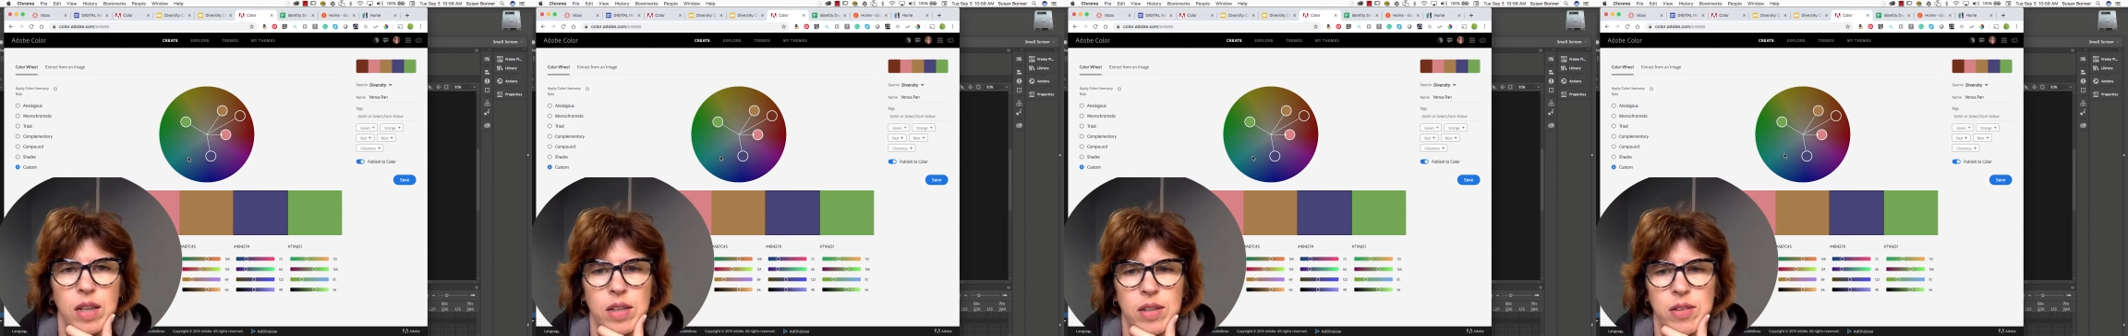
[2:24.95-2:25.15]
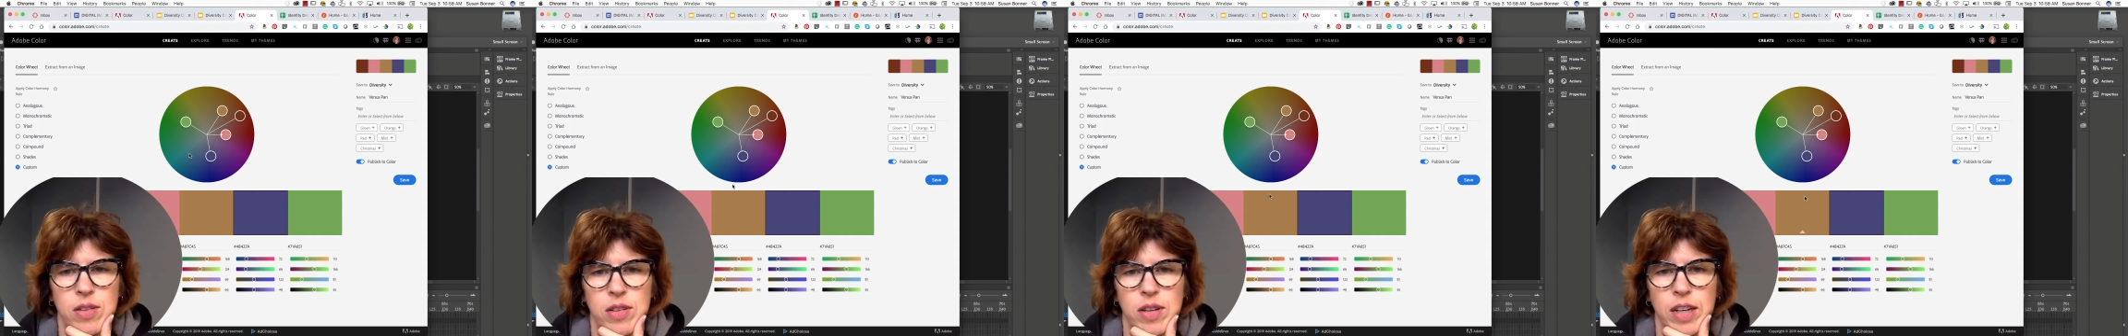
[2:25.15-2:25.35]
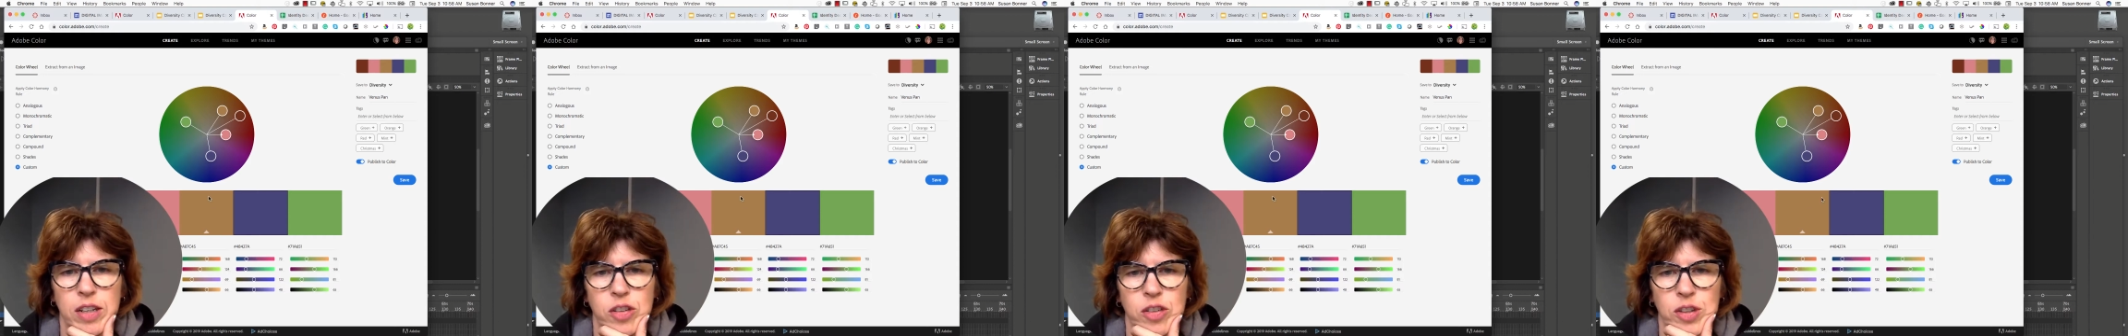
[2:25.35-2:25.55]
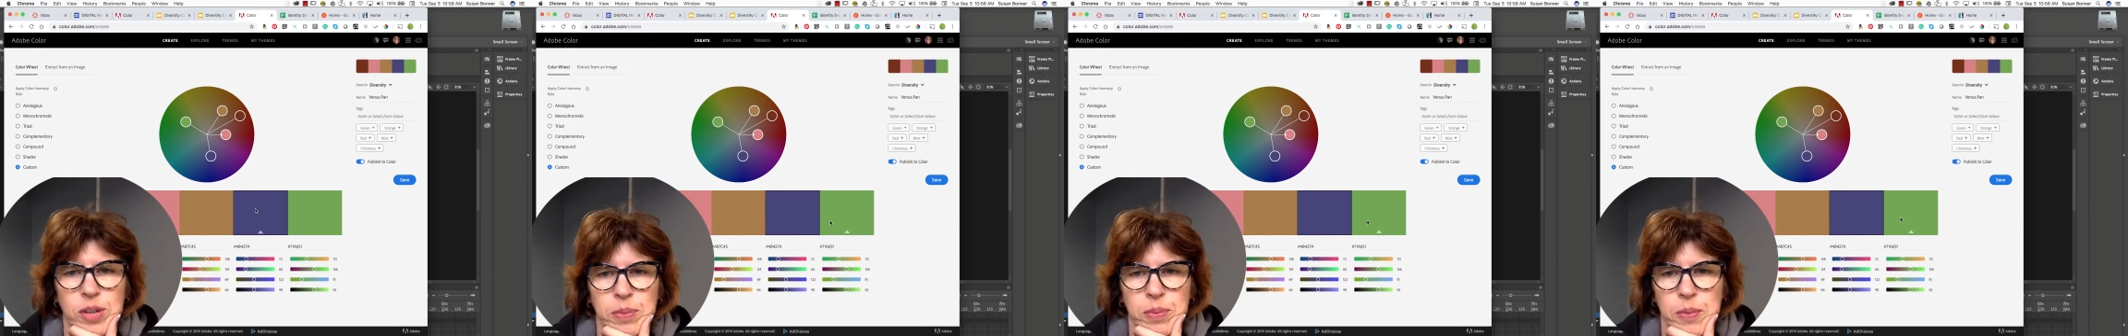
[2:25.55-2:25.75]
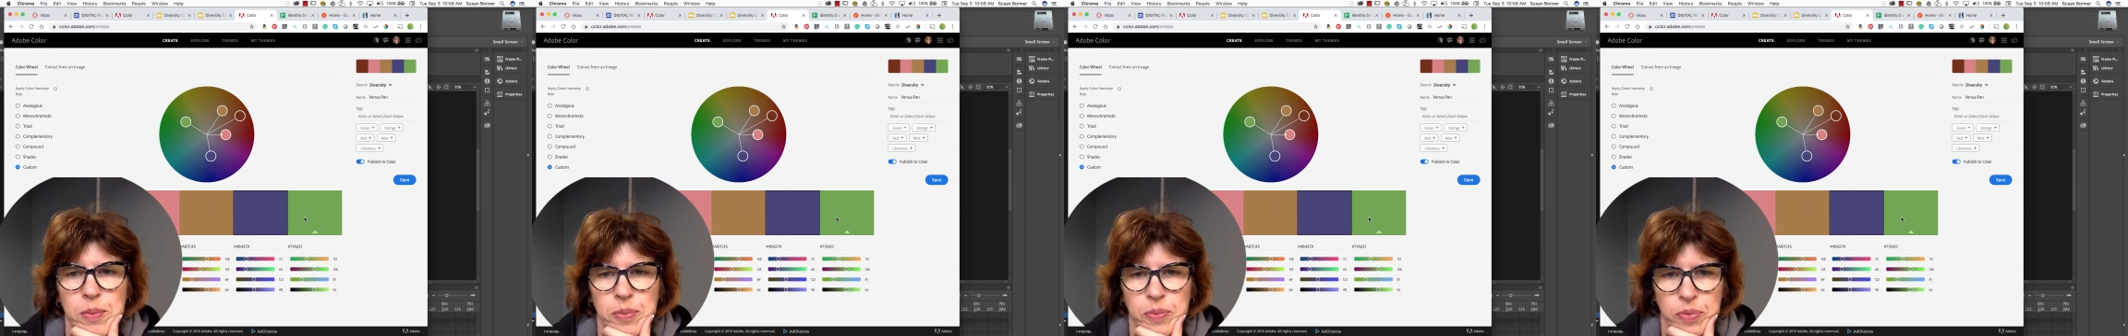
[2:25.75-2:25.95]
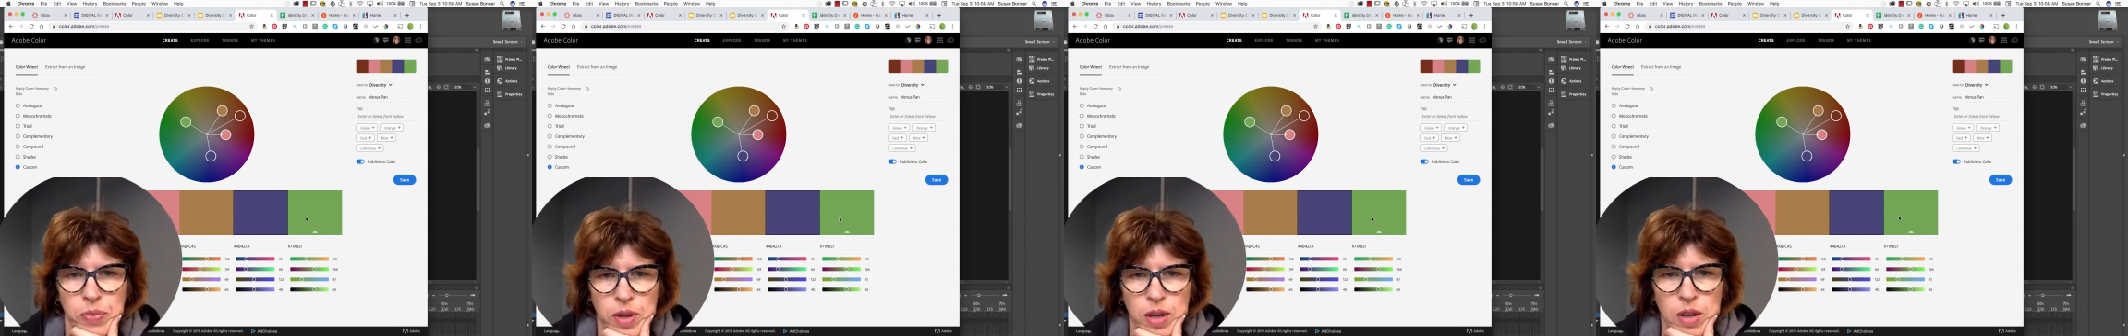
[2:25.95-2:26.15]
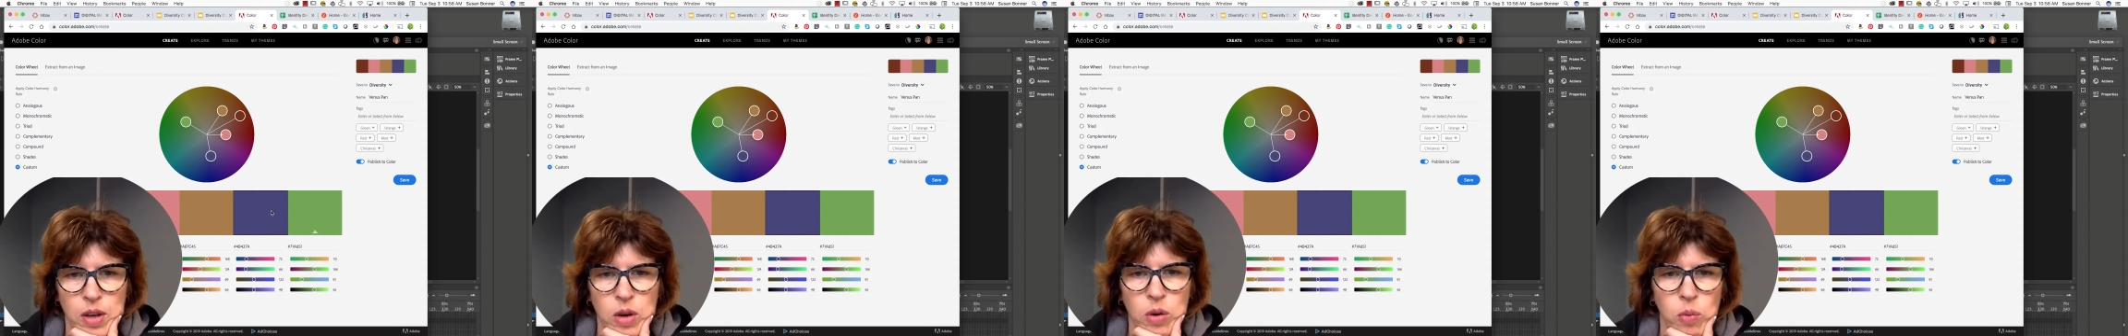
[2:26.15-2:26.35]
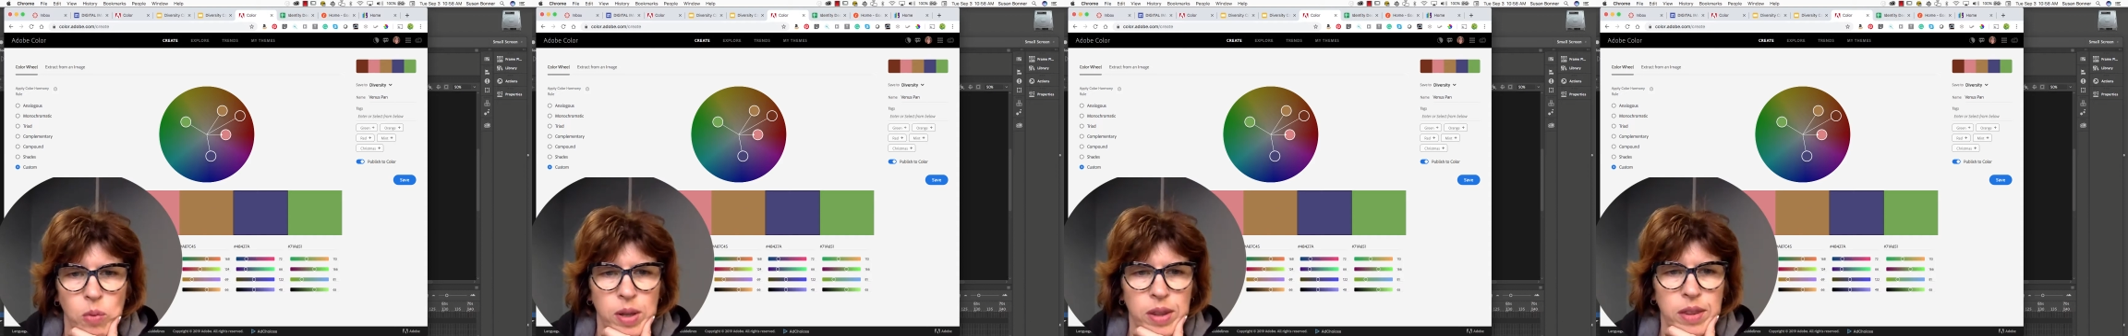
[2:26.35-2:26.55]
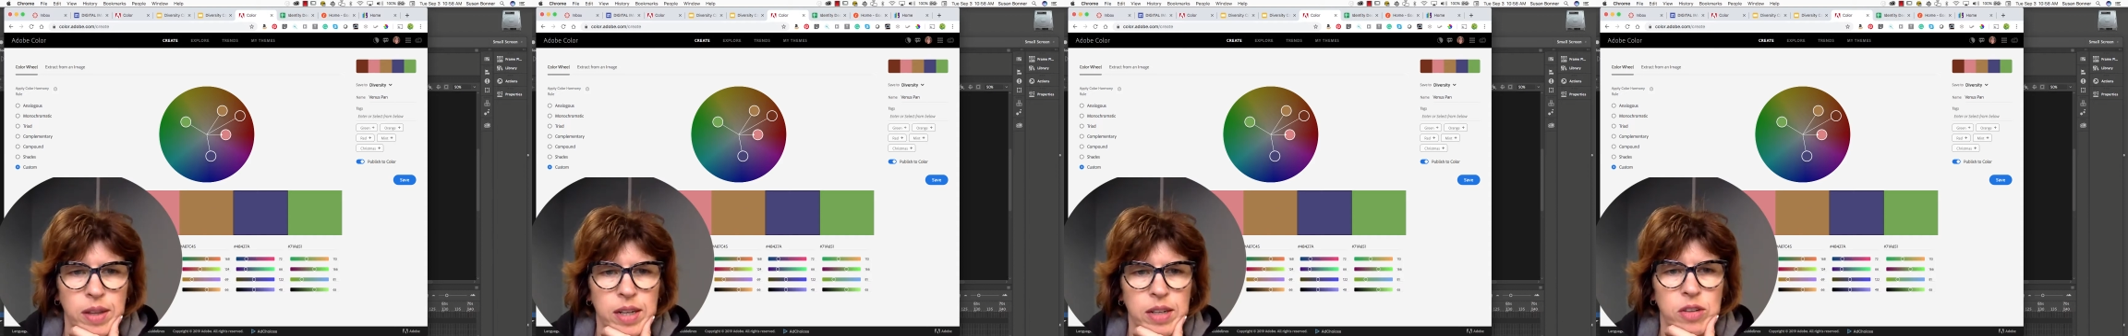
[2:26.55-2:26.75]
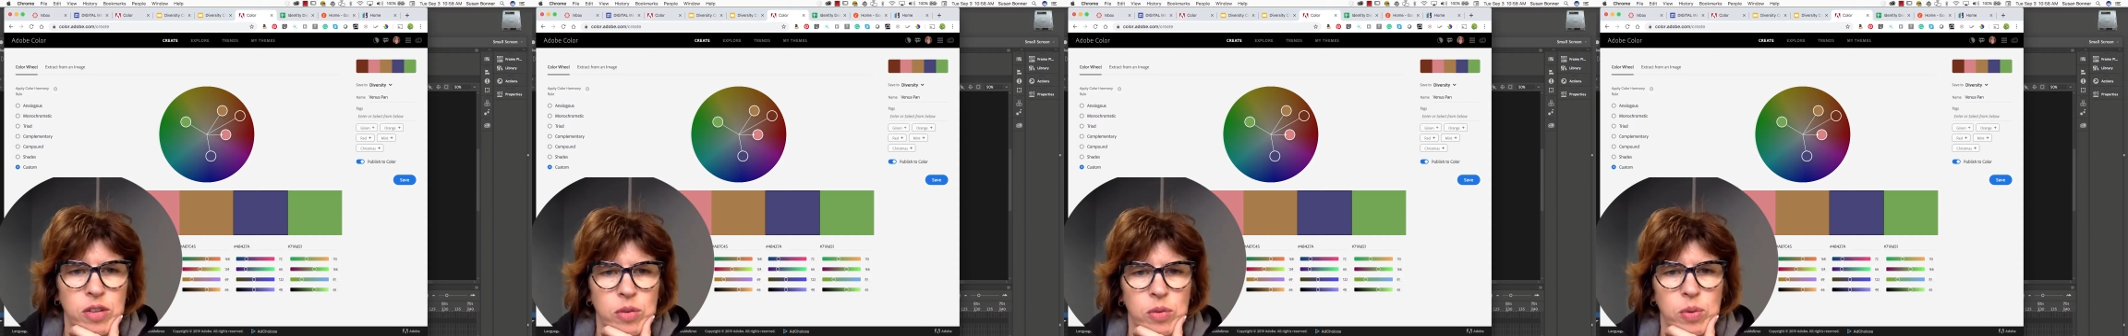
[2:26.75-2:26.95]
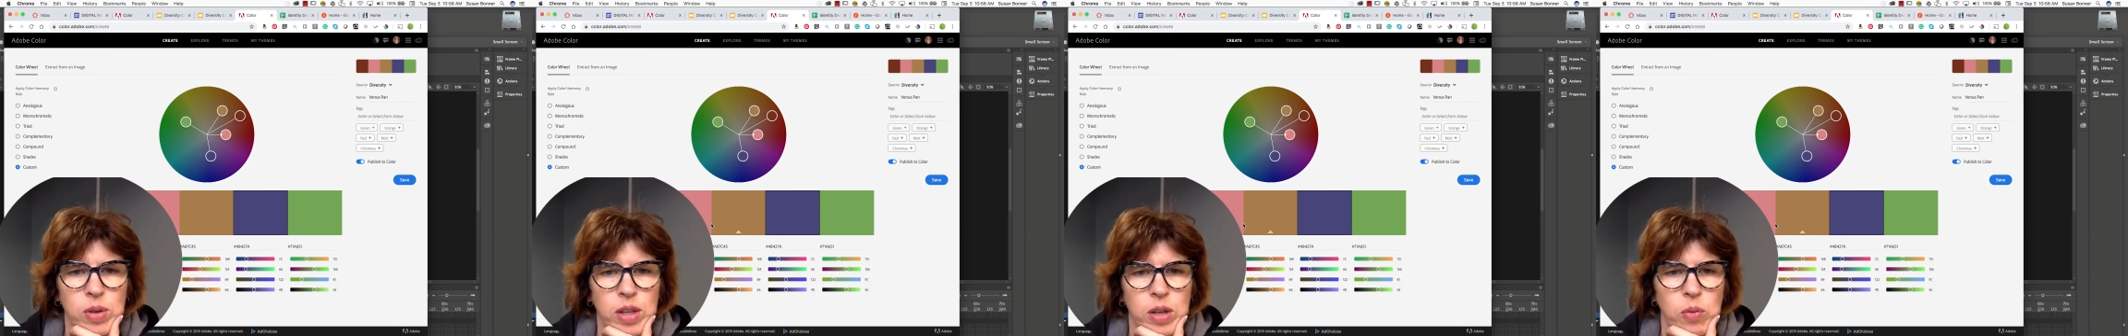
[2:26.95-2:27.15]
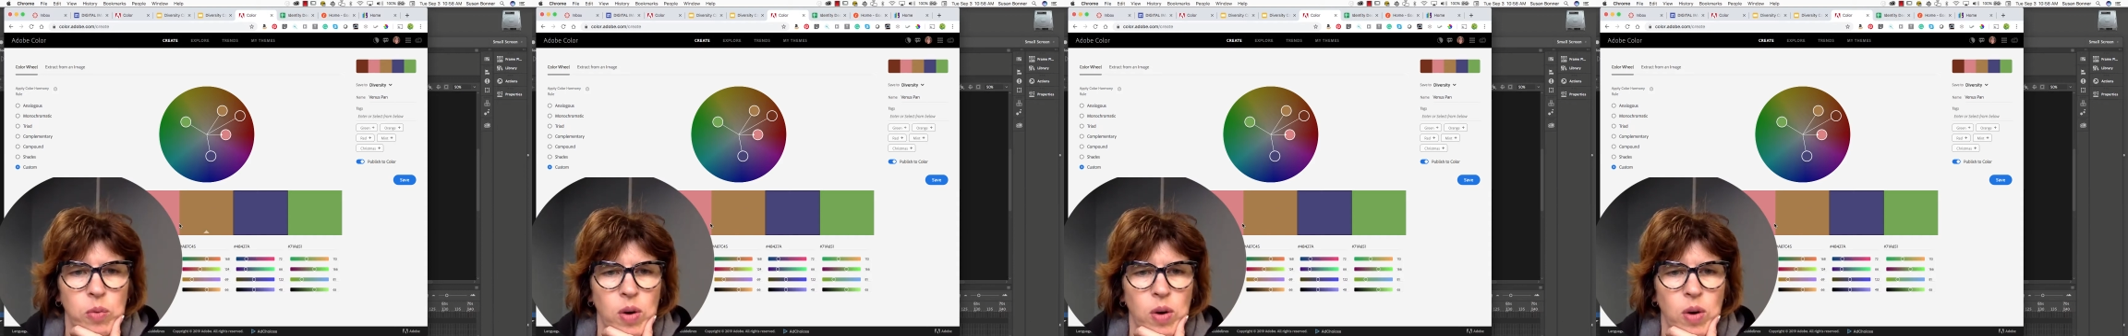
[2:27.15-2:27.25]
section. One thing to really